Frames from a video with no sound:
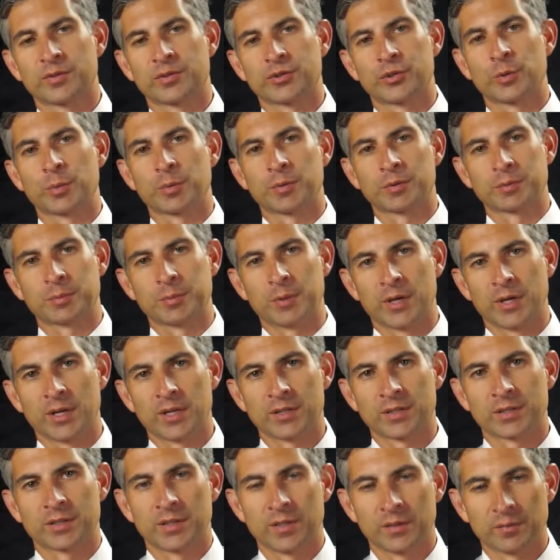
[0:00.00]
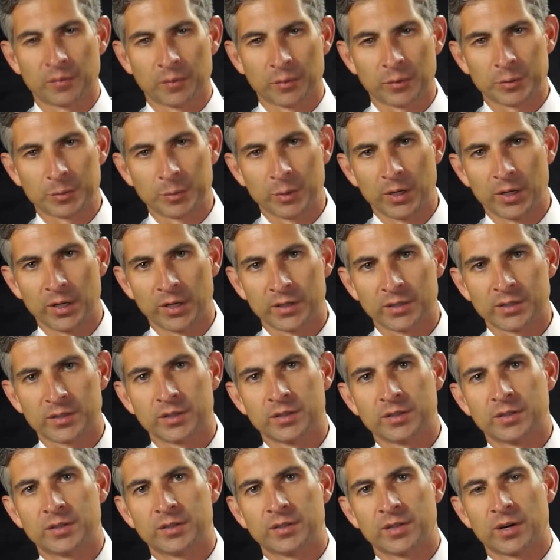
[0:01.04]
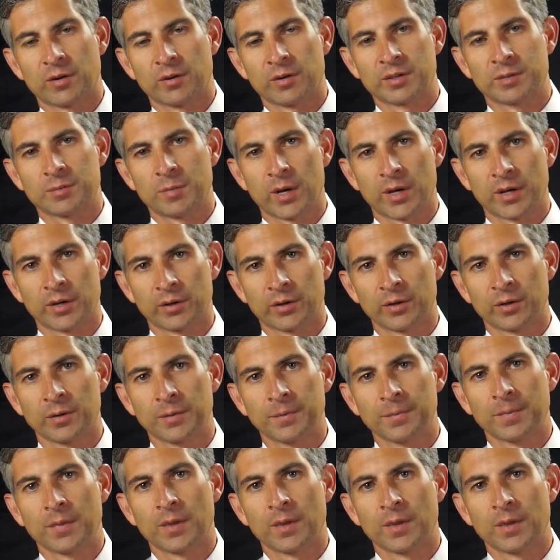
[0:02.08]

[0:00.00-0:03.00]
the supraspinatus, the infraspinatus, the teres minor,